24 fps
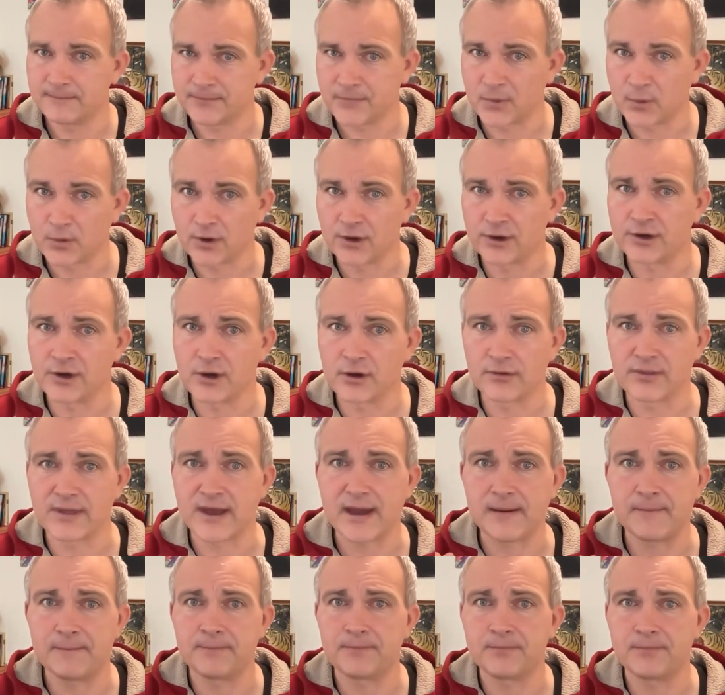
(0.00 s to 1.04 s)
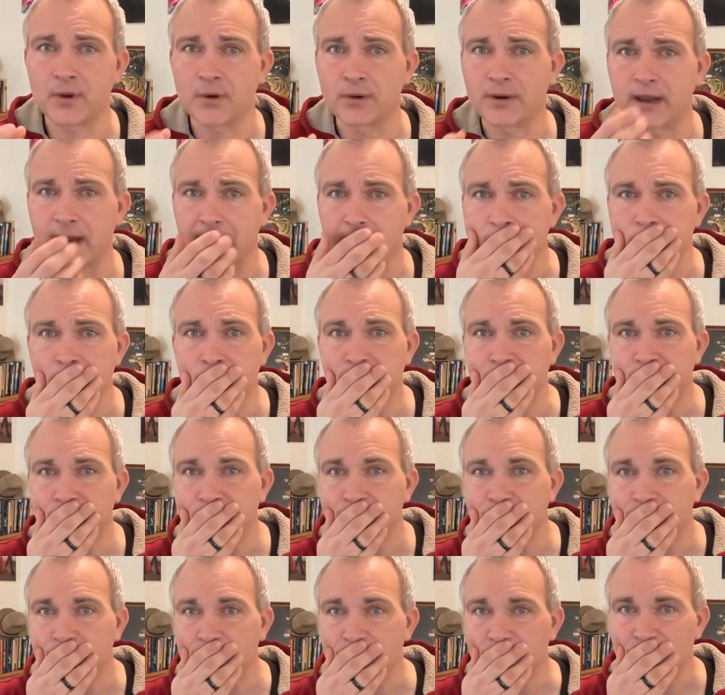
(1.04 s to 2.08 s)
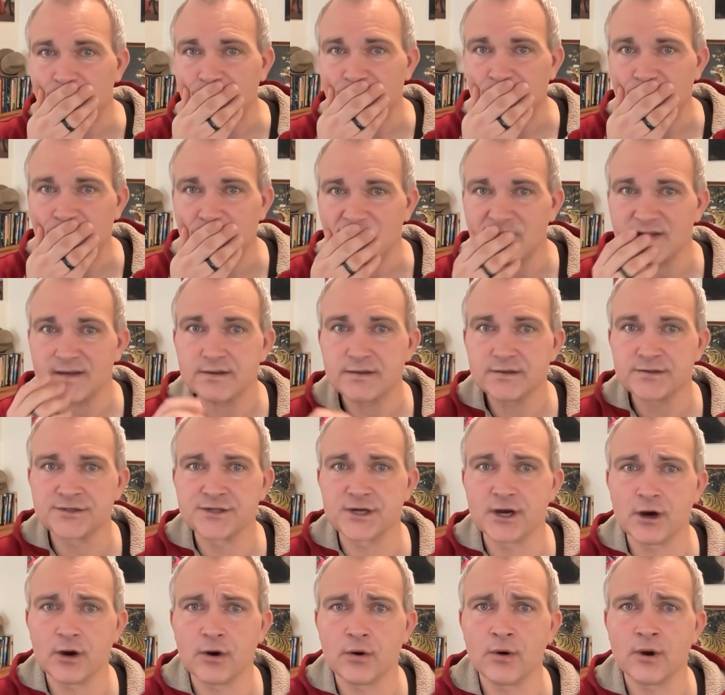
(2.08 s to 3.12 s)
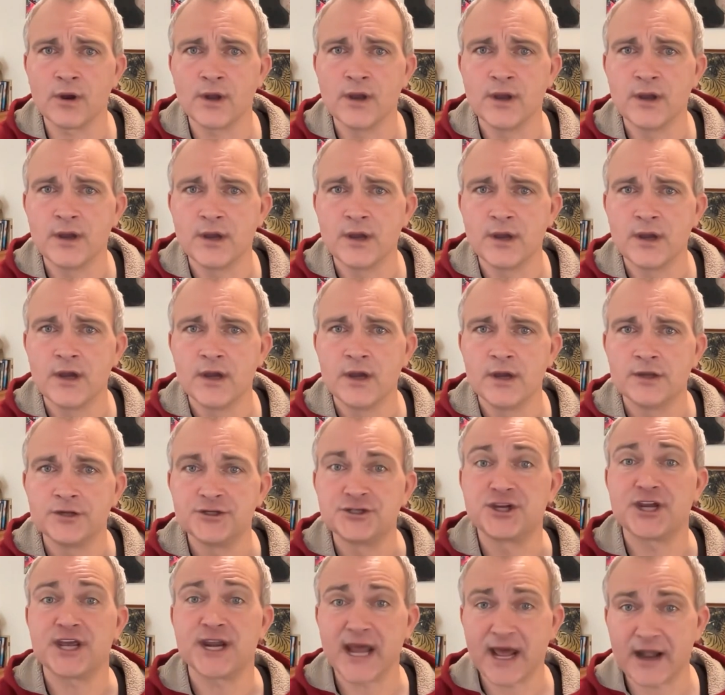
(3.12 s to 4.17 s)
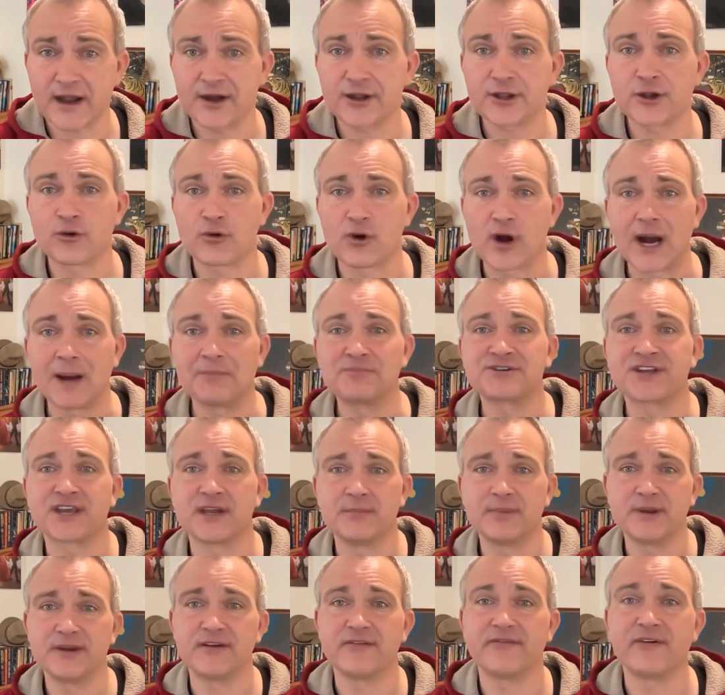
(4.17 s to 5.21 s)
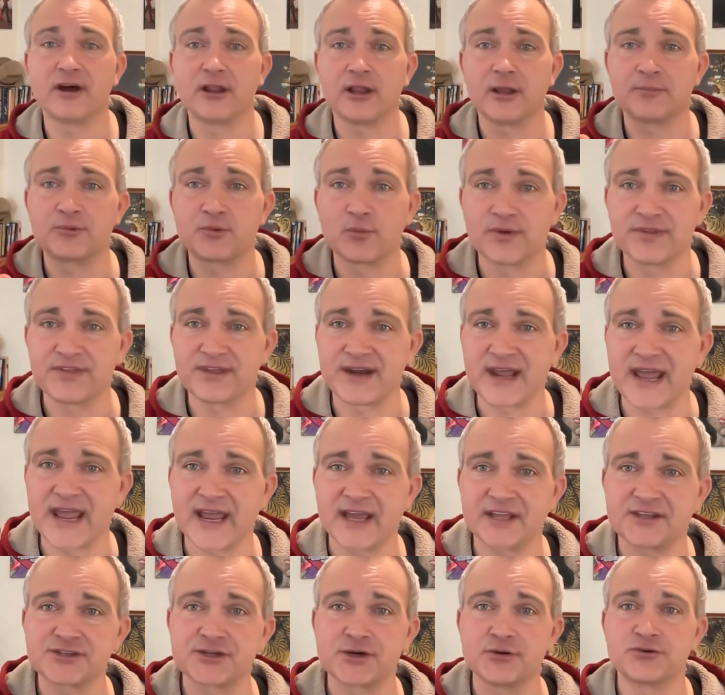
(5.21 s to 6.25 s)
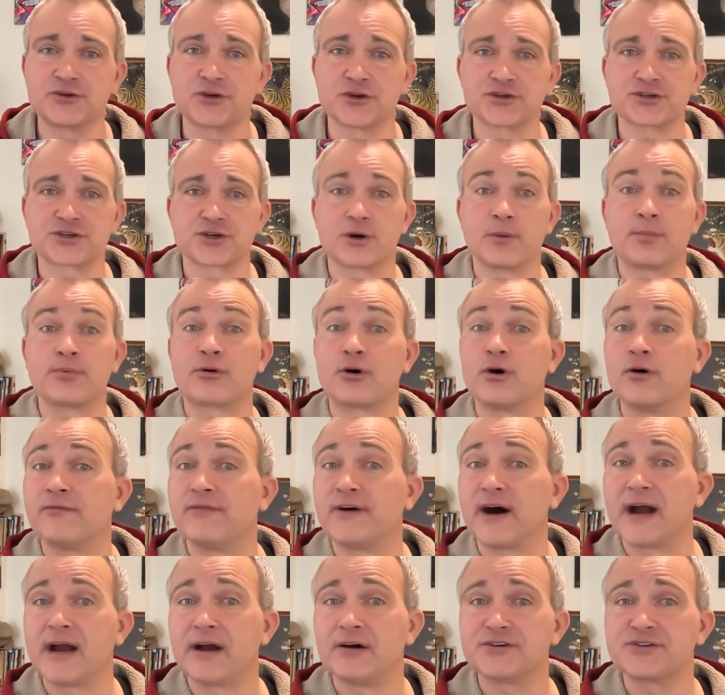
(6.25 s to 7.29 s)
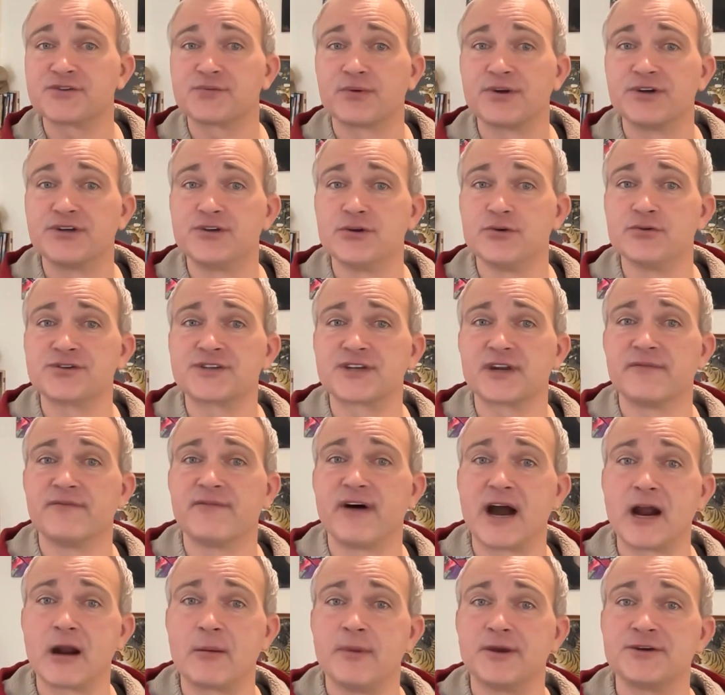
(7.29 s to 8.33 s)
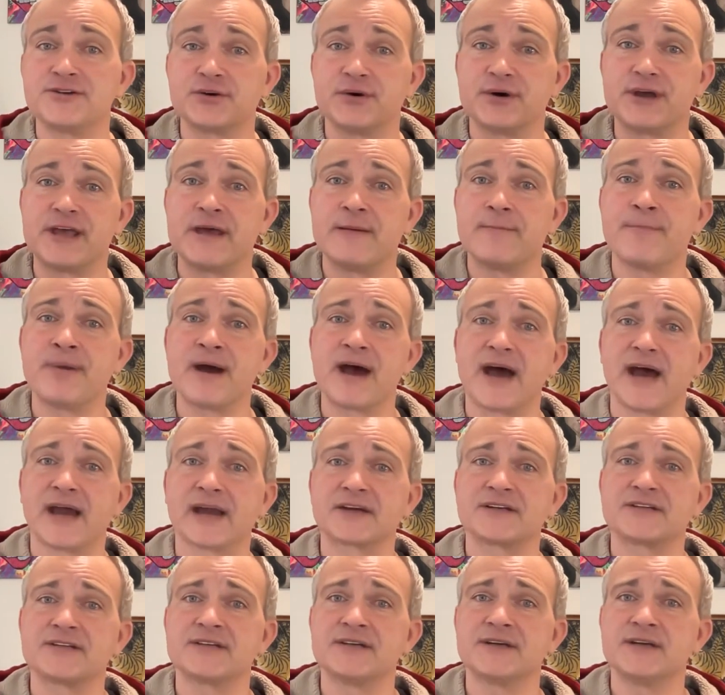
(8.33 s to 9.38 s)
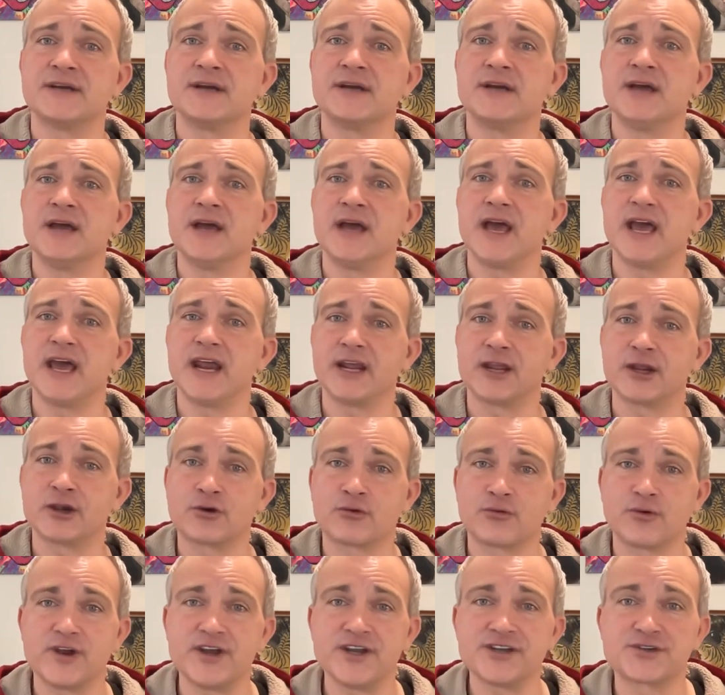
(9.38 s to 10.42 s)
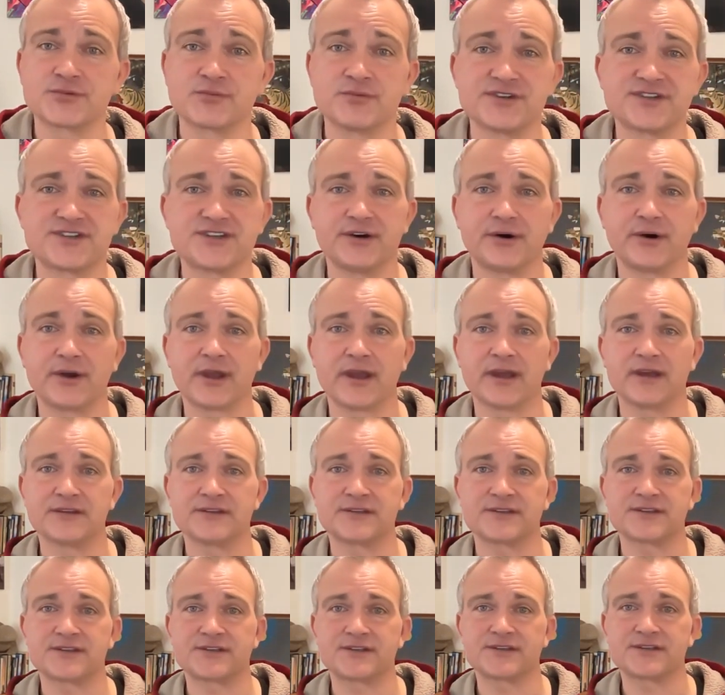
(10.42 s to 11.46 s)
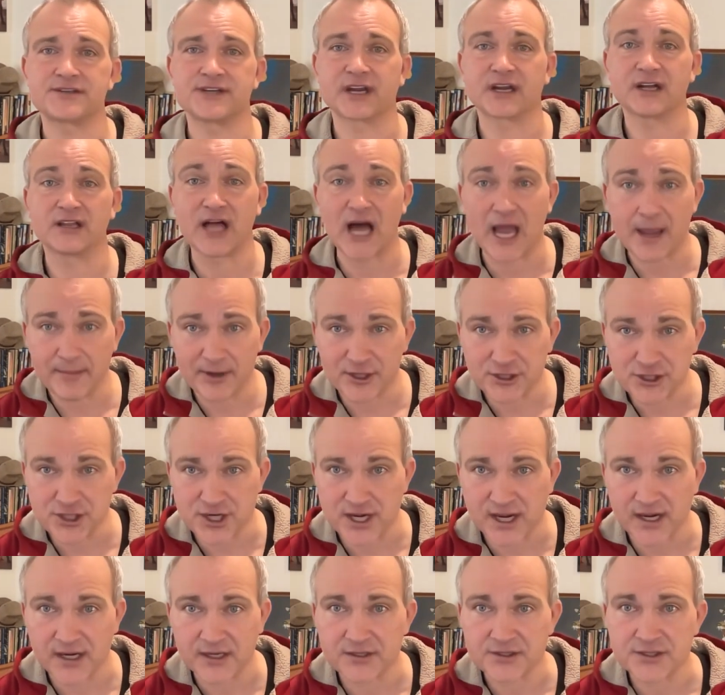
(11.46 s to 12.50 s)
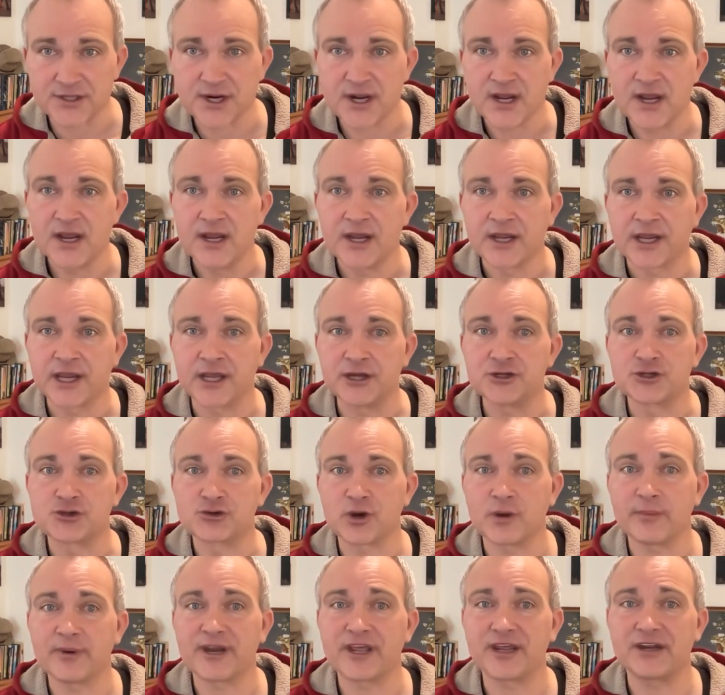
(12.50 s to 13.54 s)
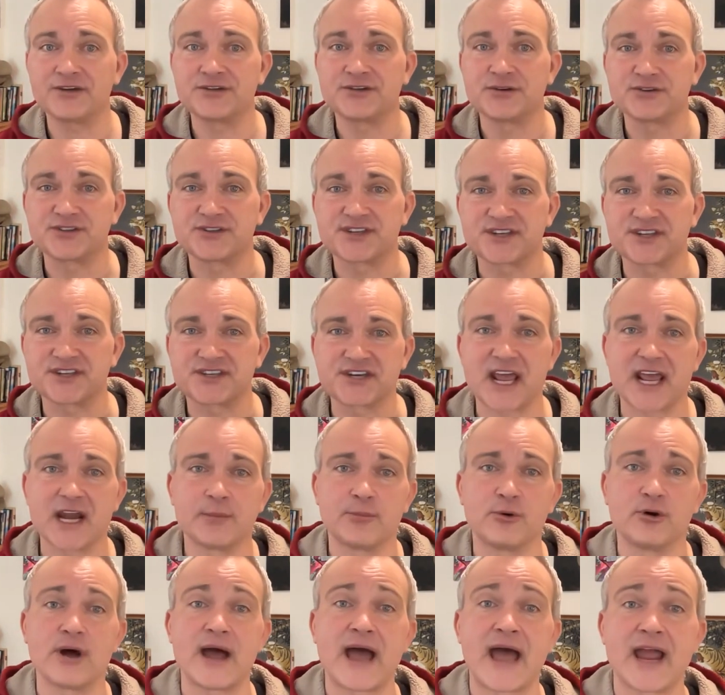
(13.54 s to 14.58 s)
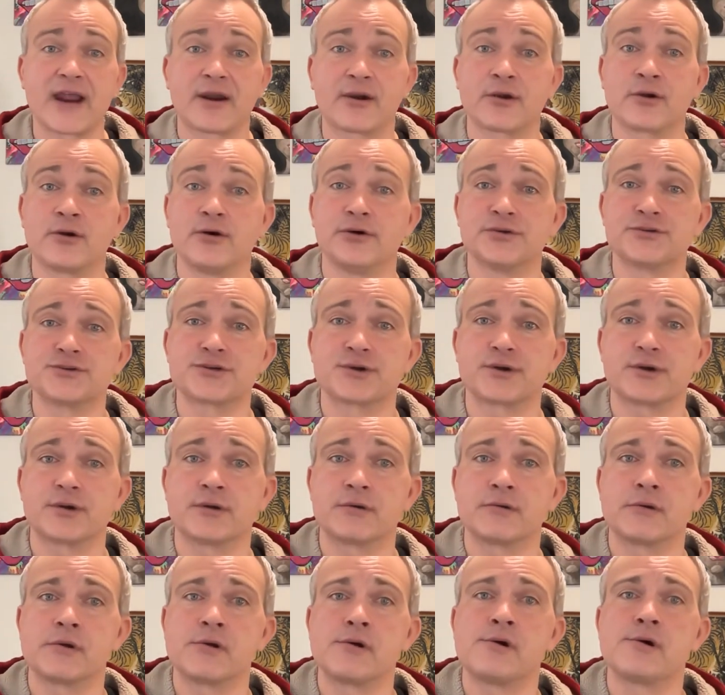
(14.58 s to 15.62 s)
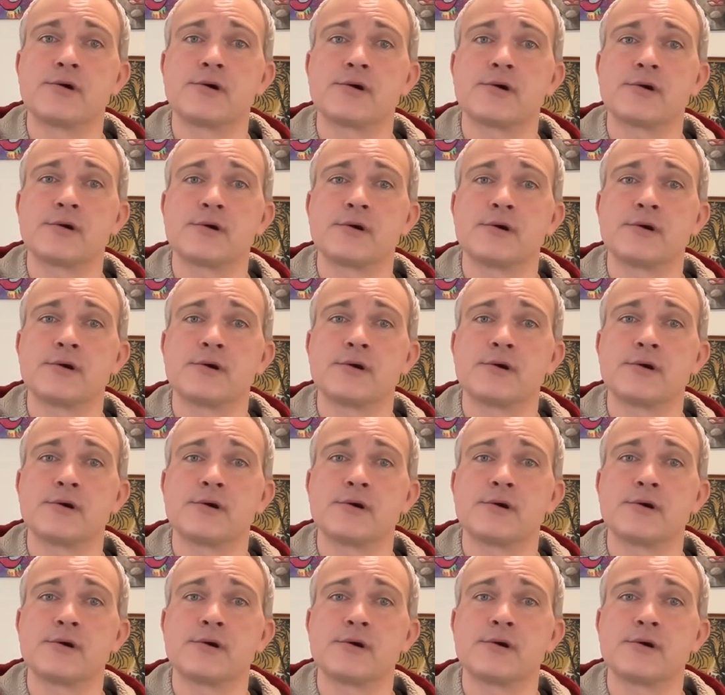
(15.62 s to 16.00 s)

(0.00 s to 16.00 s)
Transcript: I want to know that. Okay. So, gene edited crops can be developed with enhanced nutritional profiles, reduced environmental impact, and increased resilience to climate change, contributing to sustainable agriculture. Huh.